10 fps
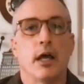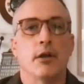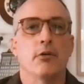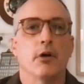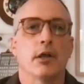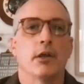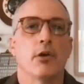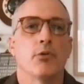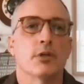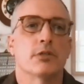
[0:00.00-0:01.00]
I don't
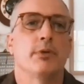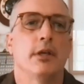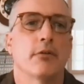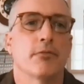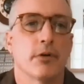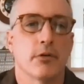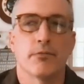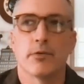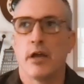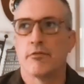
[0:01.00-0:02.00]
want to speak
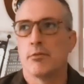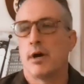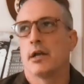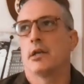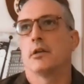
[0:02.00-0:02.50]
for everybody,